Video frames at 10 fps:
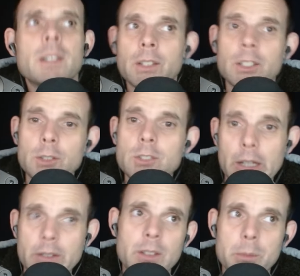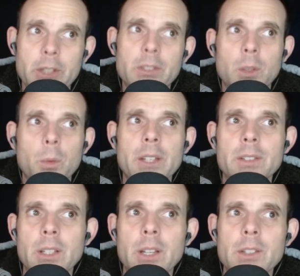The new Justice Minister weighs
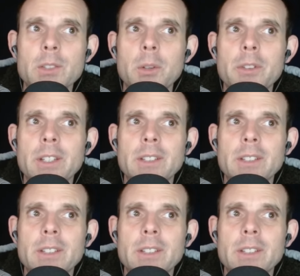in on this whole thing,